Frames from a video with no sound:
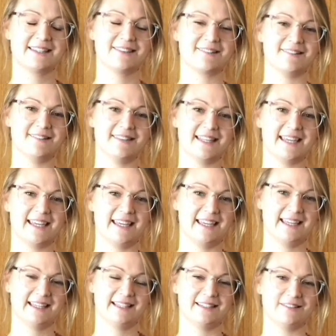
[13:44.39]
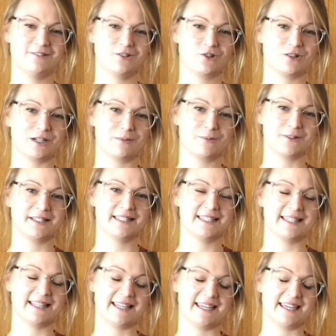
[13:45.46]
through there. Little trigger points
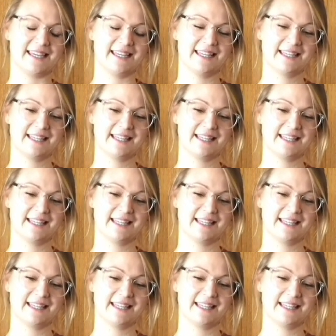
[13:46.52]
in there.